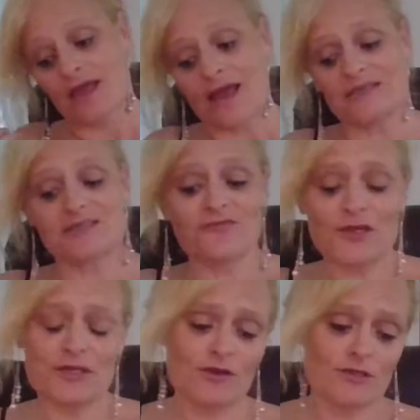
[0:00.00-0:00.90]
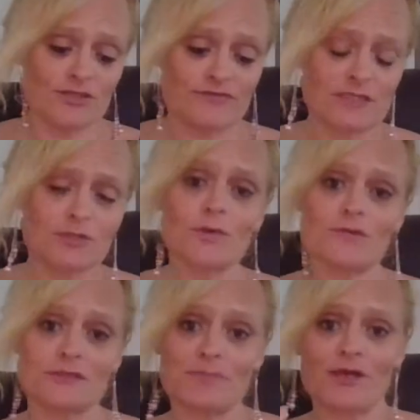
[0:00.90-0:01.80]
And it's very nurturing as well.
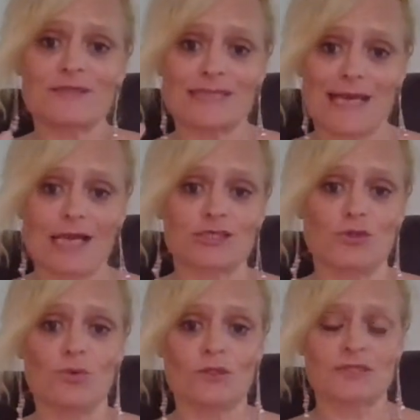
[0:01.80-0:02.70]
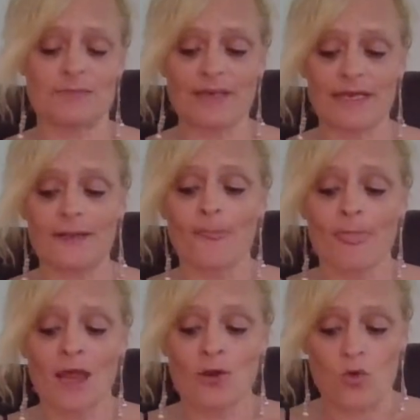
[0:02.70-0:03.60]
This person actually wants to be
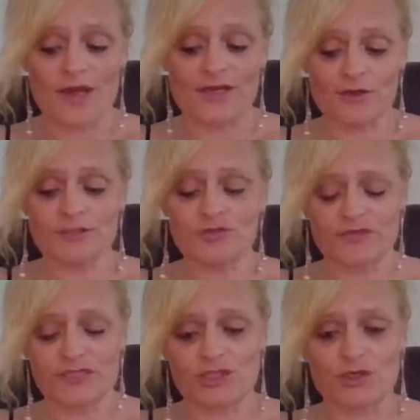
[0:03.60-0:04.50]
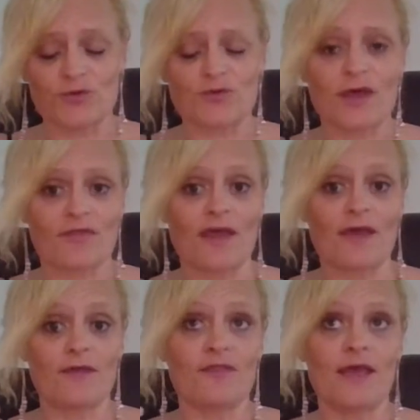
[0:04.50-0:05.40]
quite nurturing to you, that
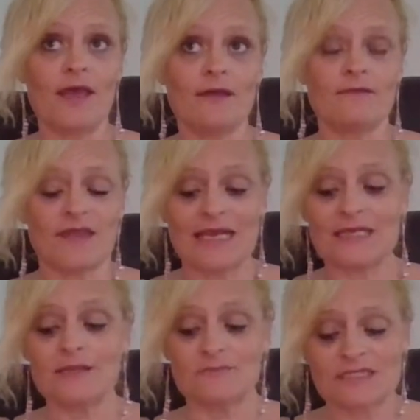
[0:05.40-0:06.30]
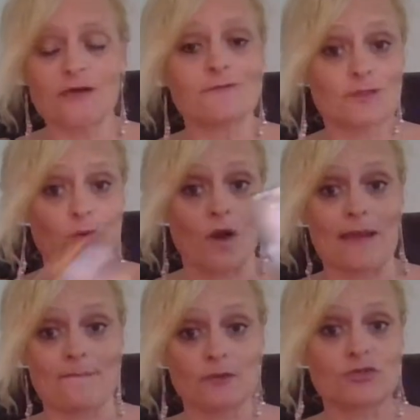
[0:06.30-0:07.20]
they in themselves are quite
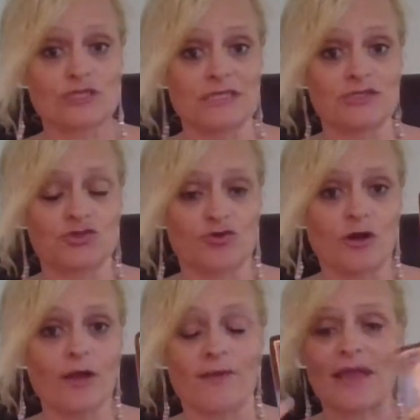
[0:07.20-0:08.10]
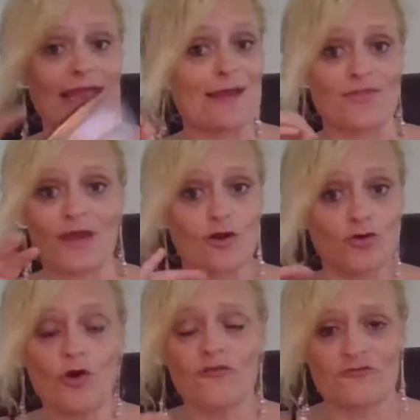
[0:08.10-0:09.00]
emotionally strong, okay, and they are
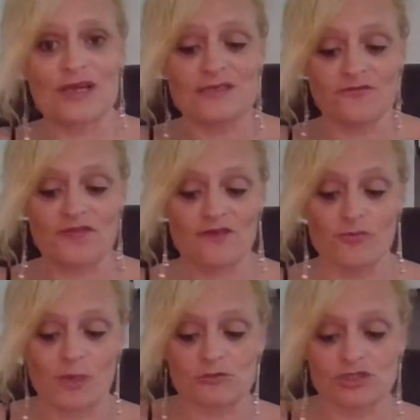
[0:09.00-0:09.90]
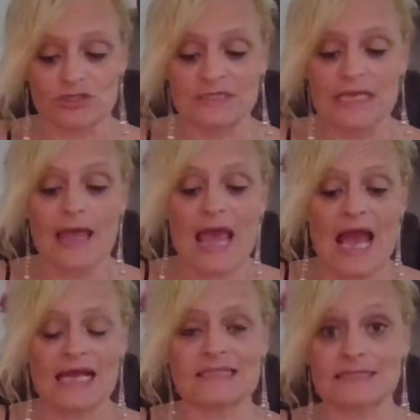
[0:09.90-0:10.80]
not afraid of their emotions.
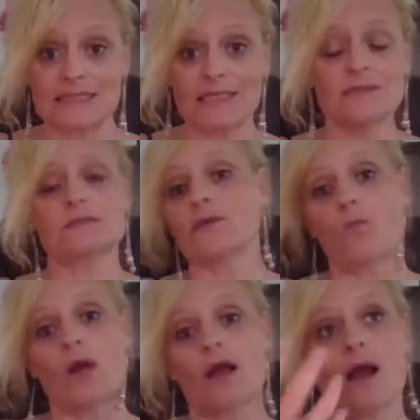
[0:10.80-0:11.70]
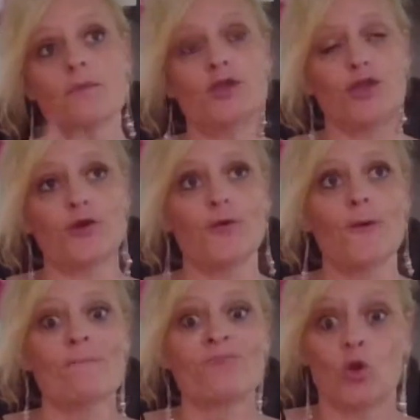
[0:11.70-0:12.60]
And seeing someone come at you
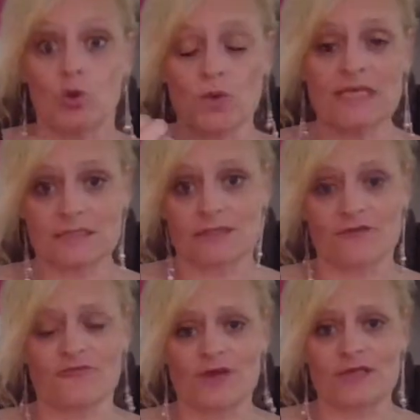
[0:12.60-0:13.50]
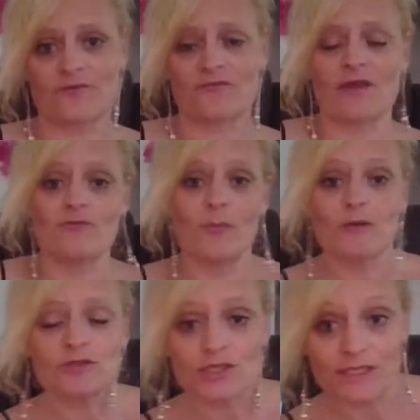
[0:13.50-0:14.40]
who isn't afraid of their
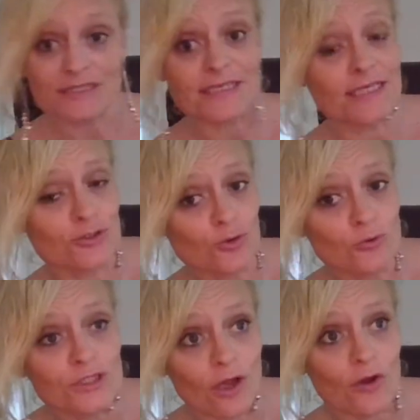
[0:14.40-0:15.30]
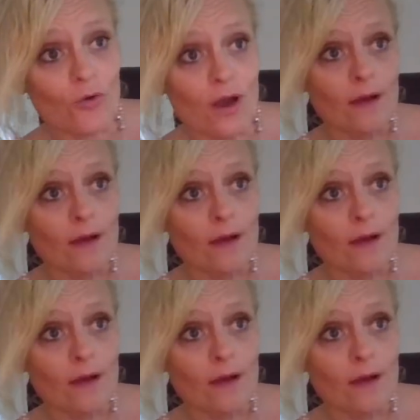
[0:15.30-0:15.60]
emotions is also